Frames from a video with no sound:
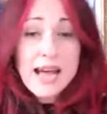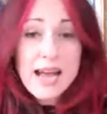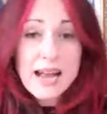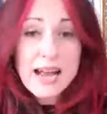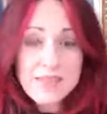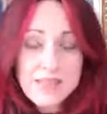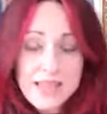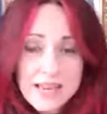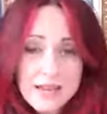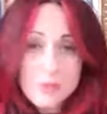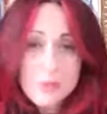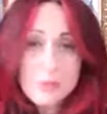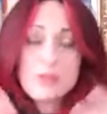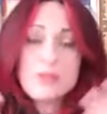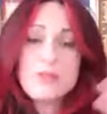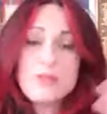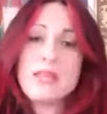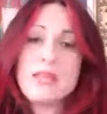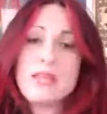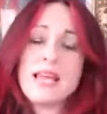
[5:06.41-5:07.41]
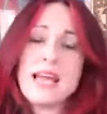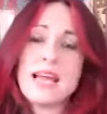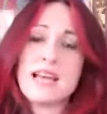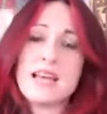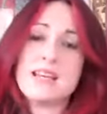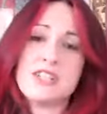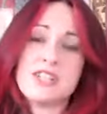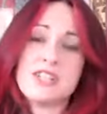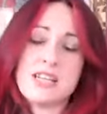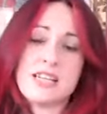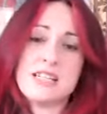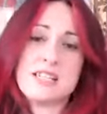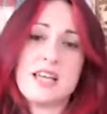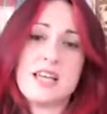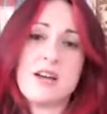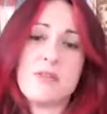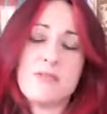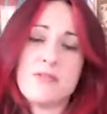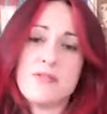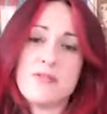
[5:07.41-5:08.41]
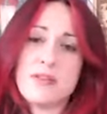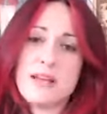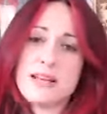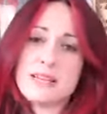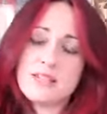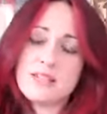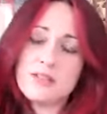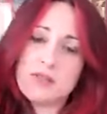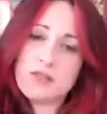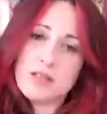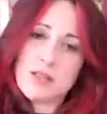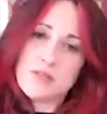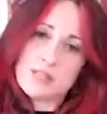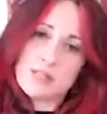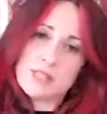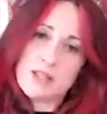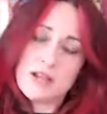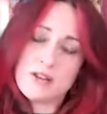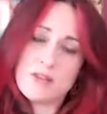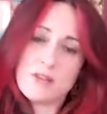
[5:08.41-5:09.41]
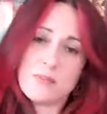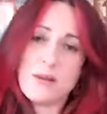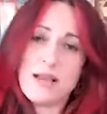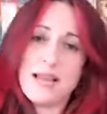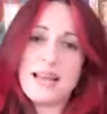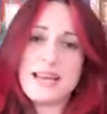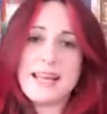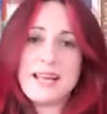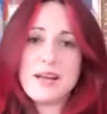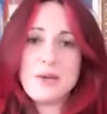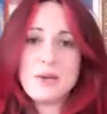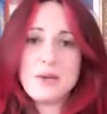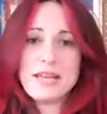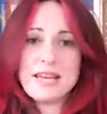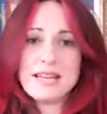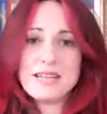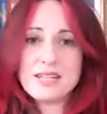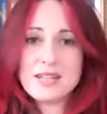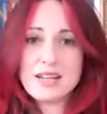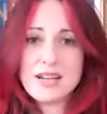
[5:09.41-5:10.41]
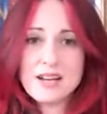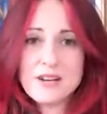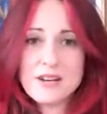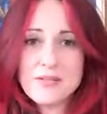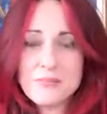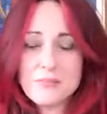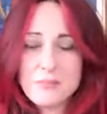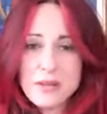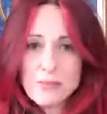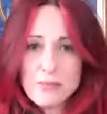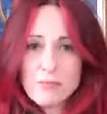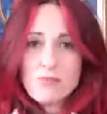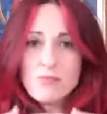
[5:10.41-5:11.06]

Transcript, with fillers: And then with the energy, energies that are reflected on the other side of the planet, we get to kind of be